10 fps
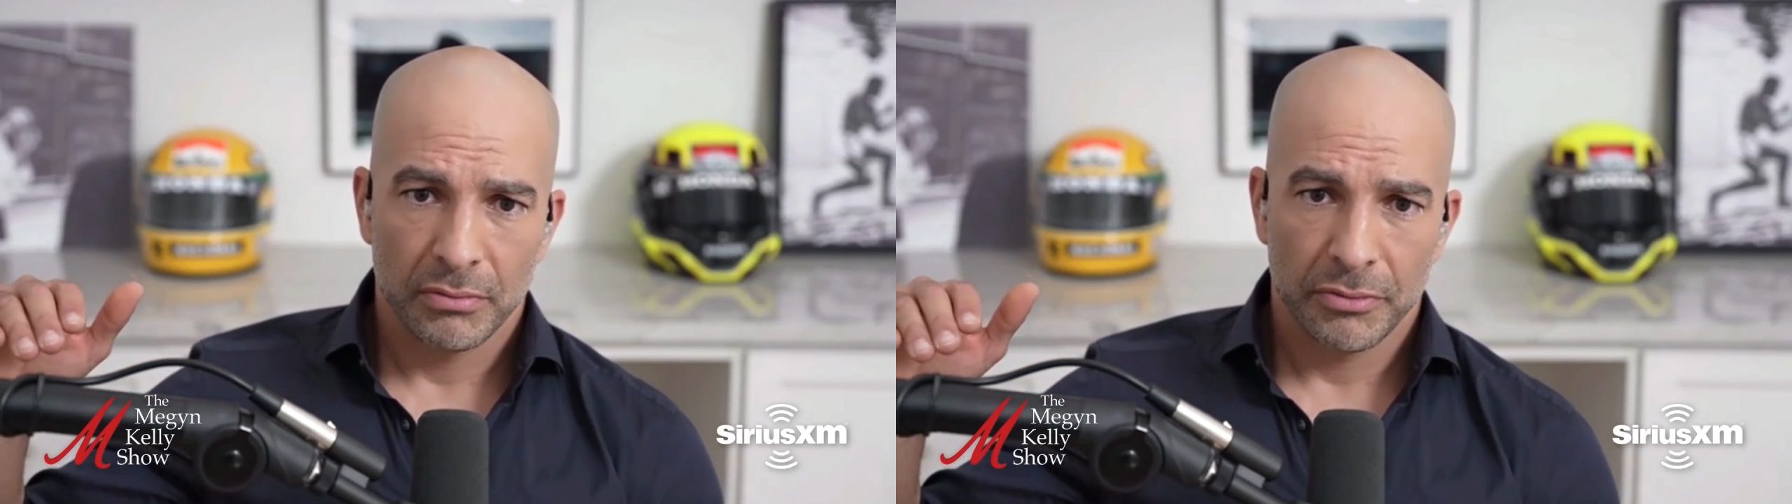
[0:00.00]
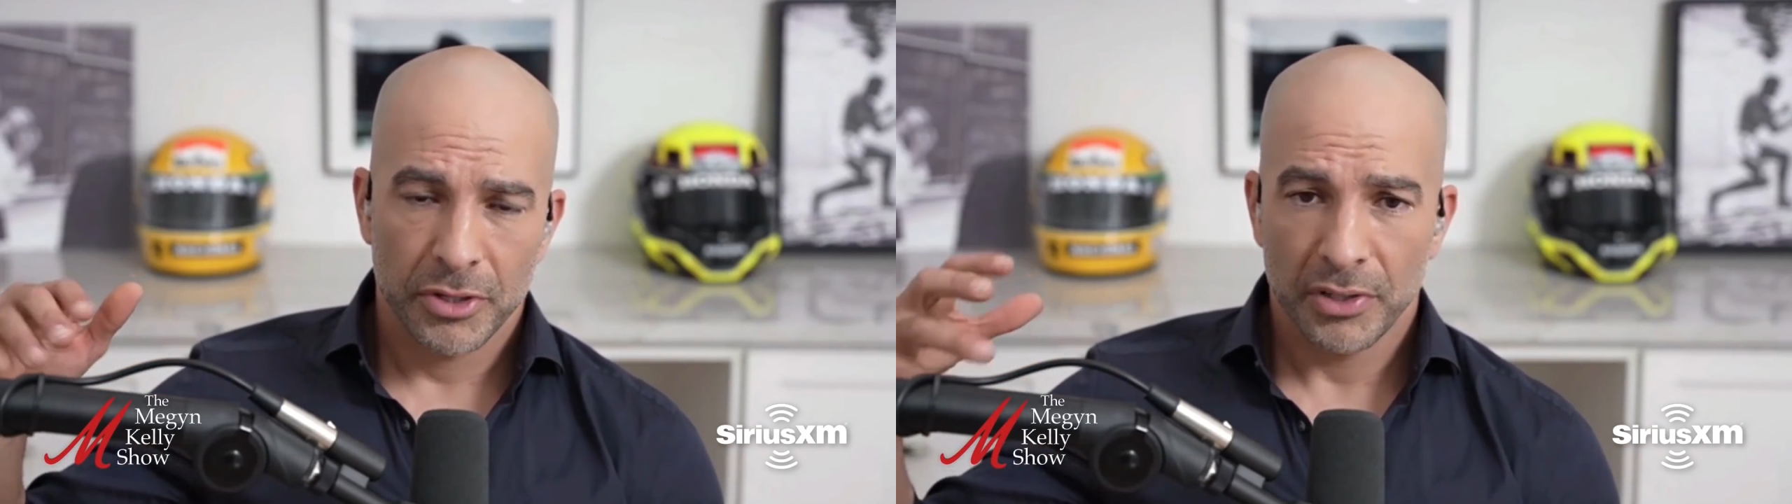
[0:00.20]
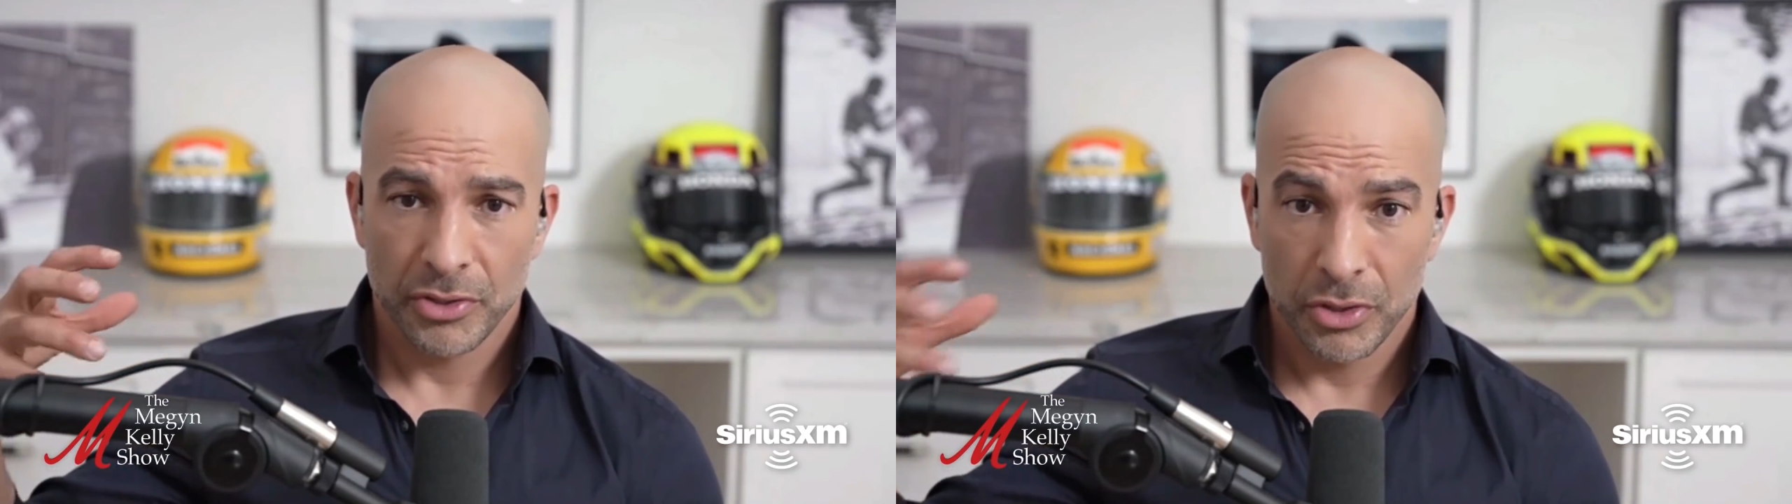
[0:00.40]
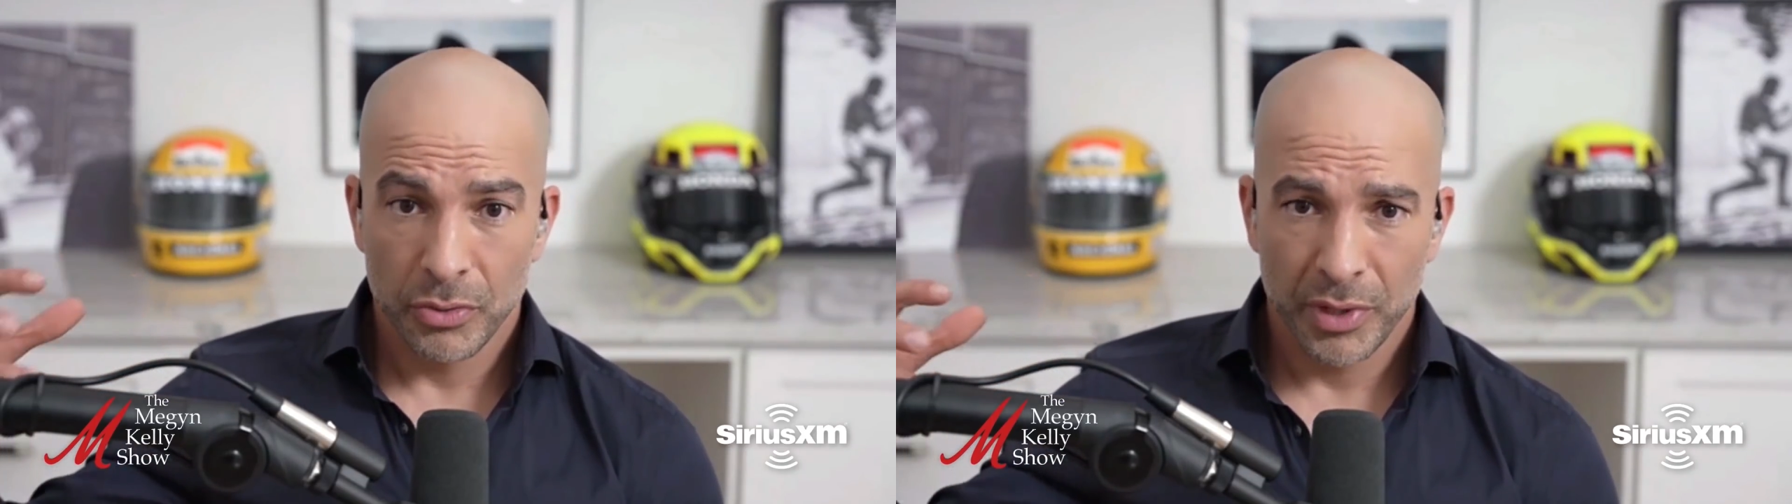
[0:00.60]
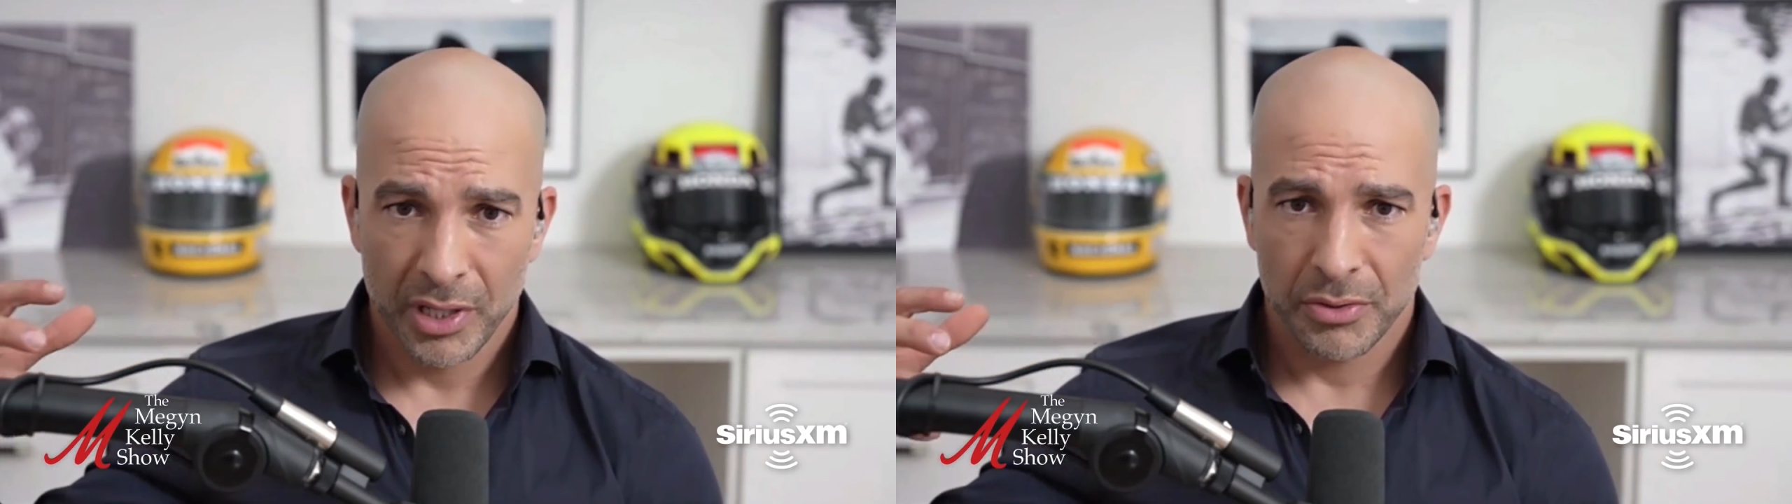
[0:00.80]
first of all,
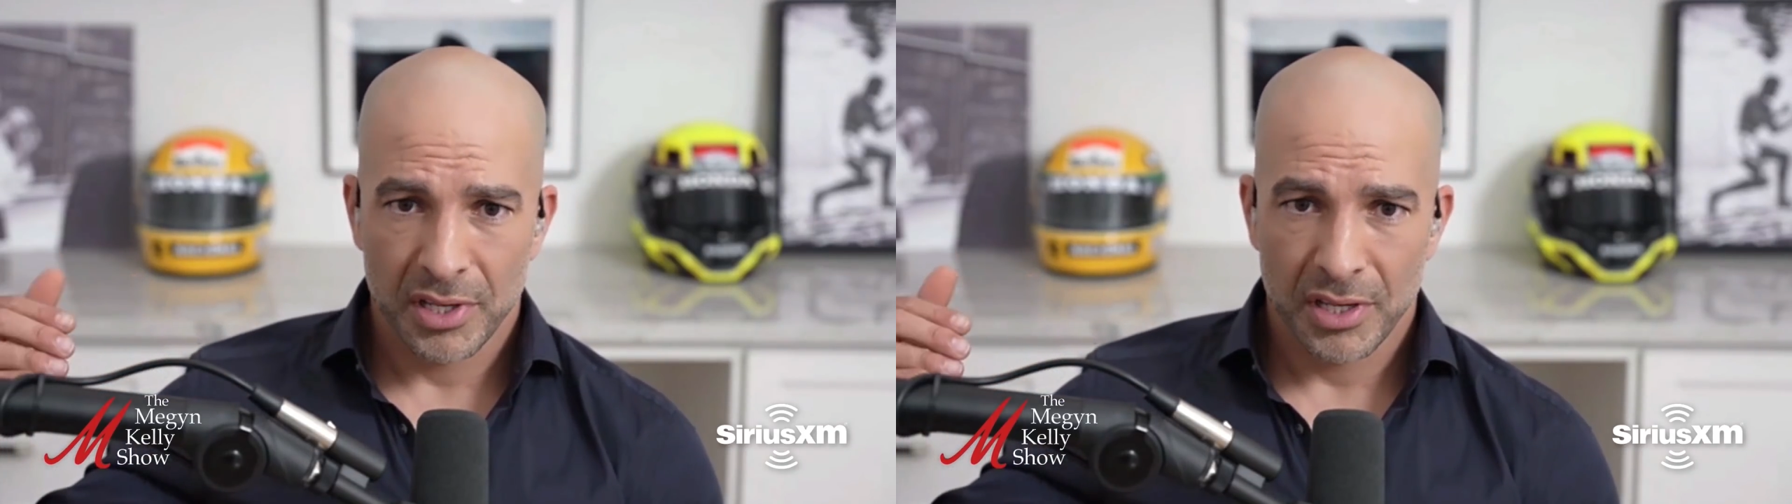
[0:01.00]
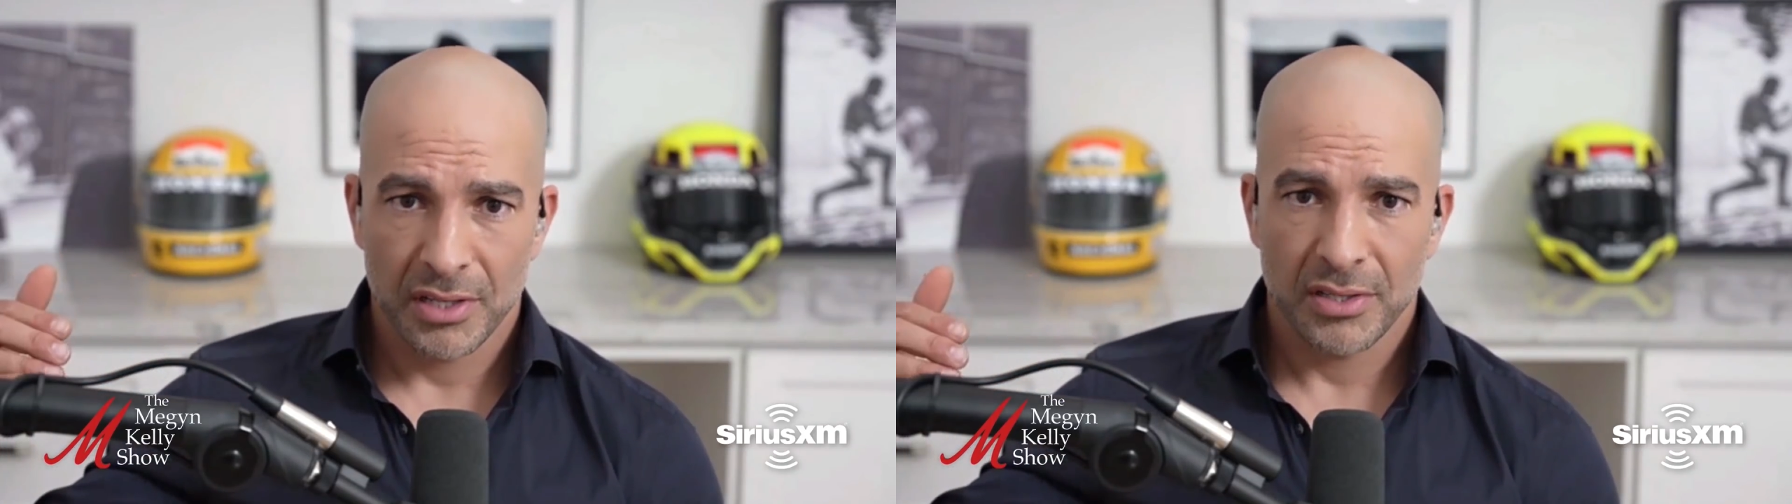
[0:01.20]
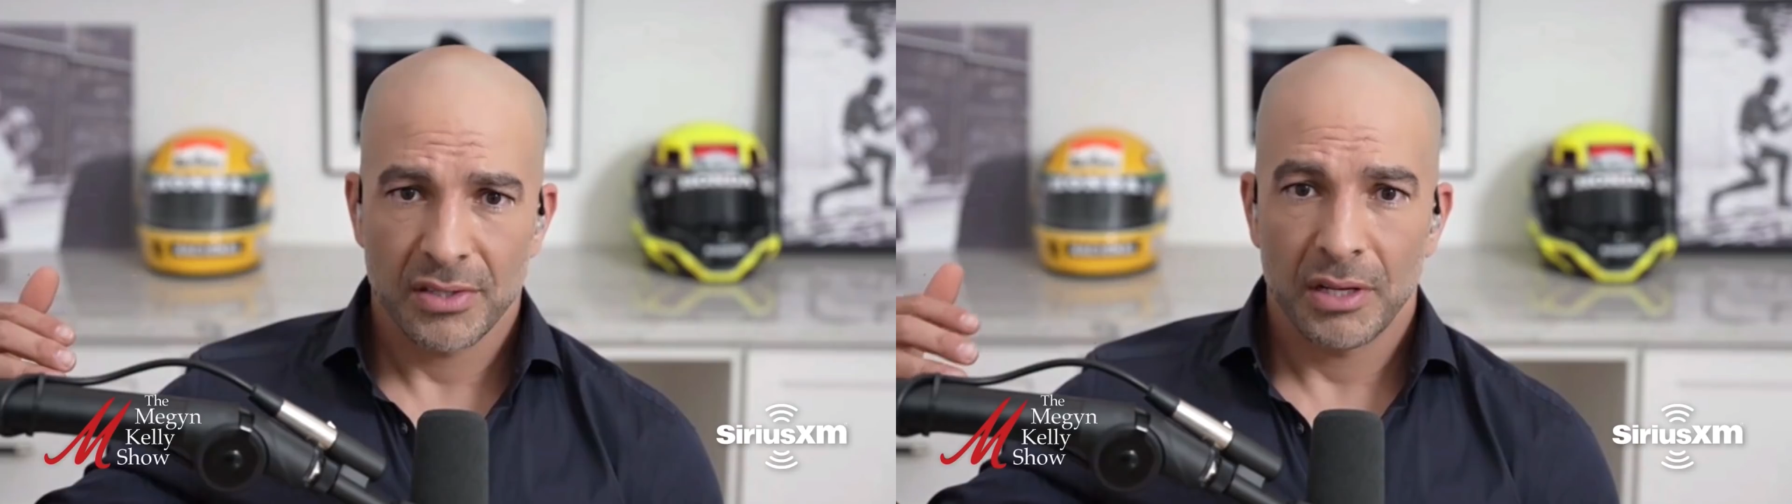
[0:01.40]
doing those things